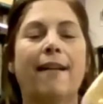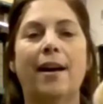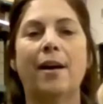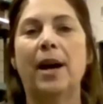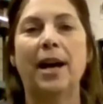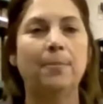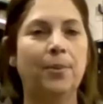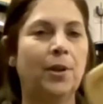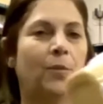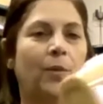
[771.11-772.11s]
Um, I
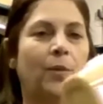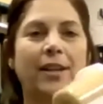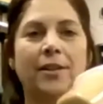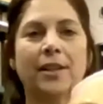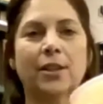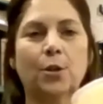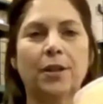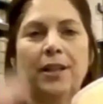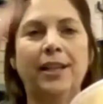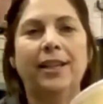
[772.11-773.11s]
put it right on a
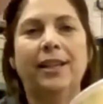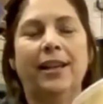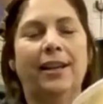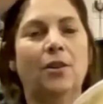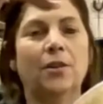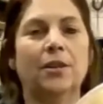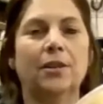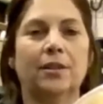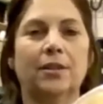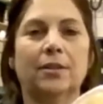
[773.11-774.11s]
tree and all the
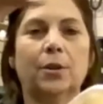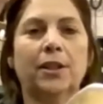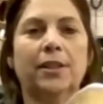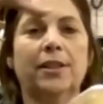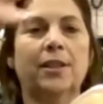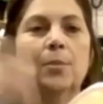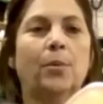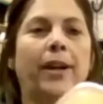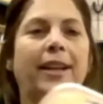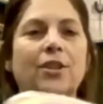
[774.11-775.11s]
little crooks of the
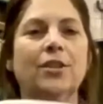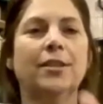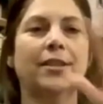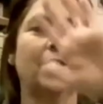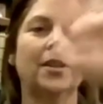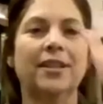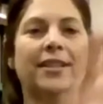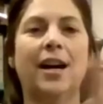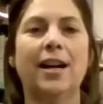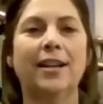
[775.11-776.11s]
branches on the
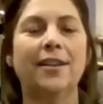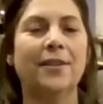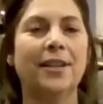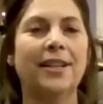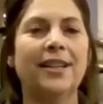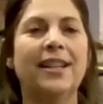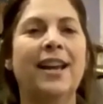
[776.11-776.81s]
side of it.